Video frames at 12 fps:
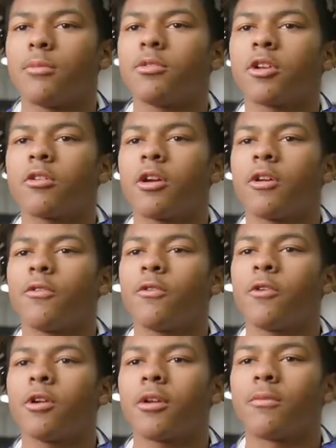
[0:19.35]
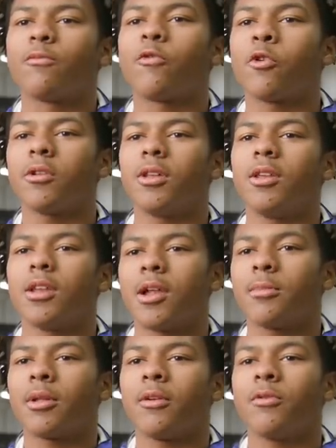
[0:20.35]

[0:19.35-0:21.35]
I'm Zechariah Fort. I'm 14 and I play